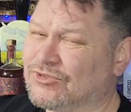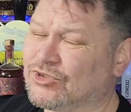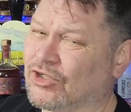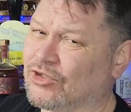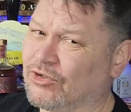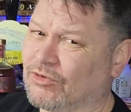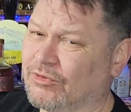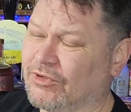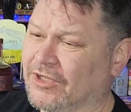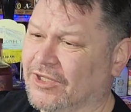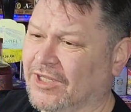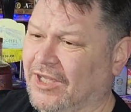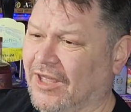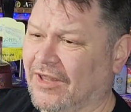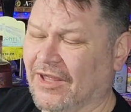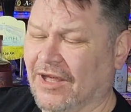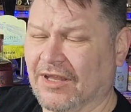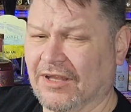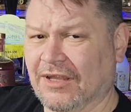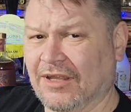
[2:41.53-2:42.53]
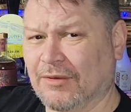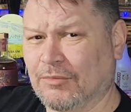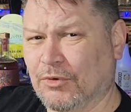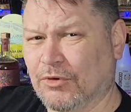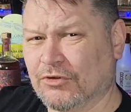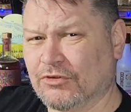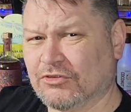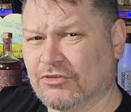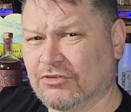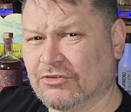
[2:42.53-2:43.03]
So I don't really get that
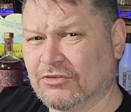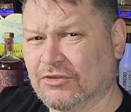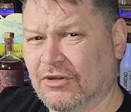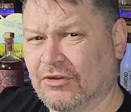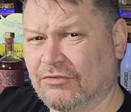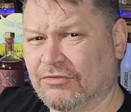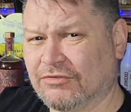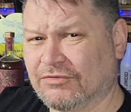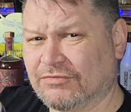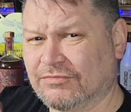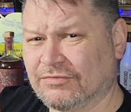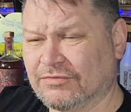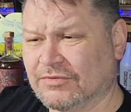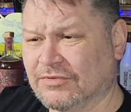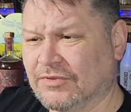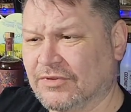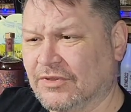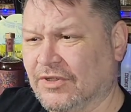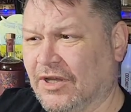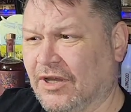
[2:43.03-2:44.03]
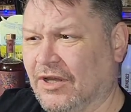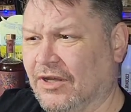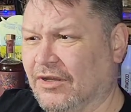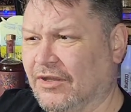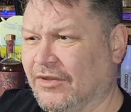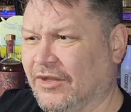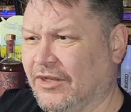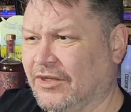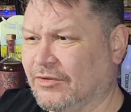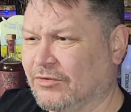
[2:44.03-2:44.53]
much of.
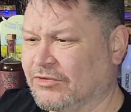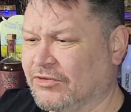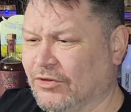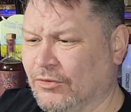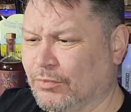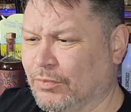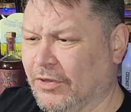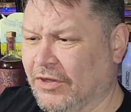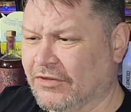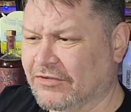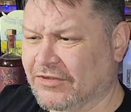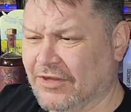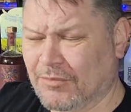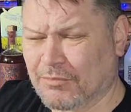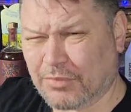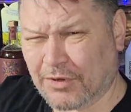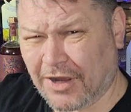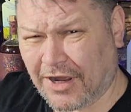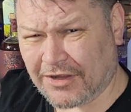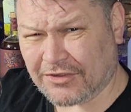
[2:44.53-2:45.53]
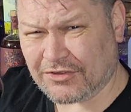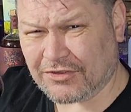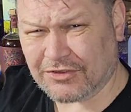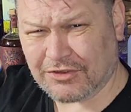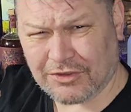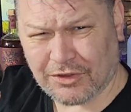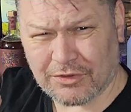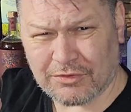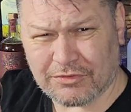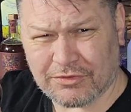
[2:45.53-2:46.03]
And then you still pay the same price
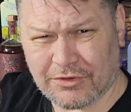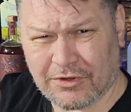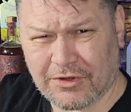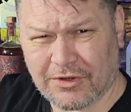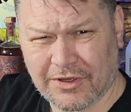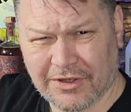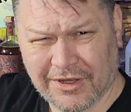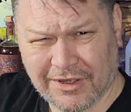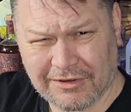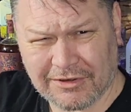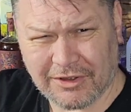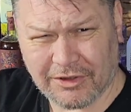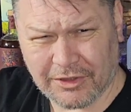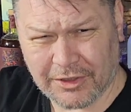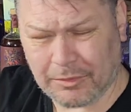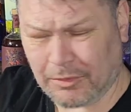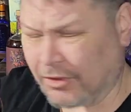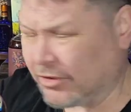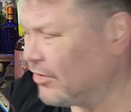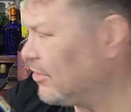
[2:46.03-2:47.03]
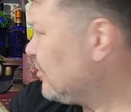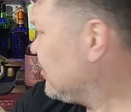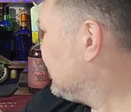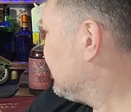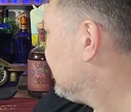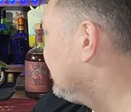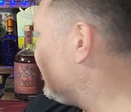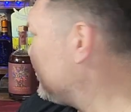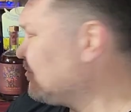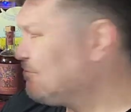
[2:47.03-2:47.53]
as you do for an alcoholic one.
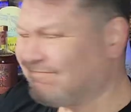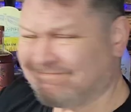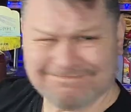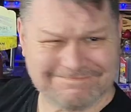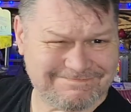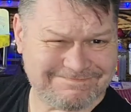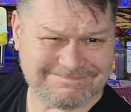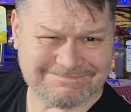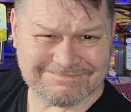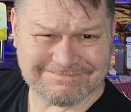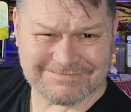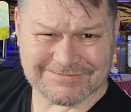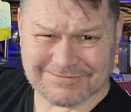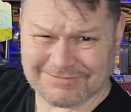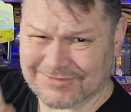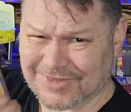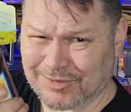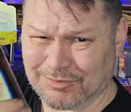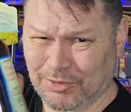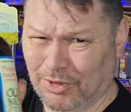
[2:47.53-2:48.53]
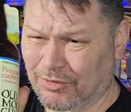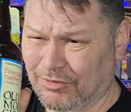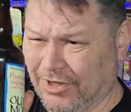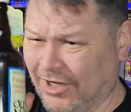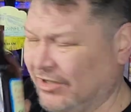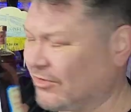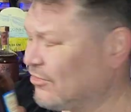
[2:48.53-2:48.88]
I'm not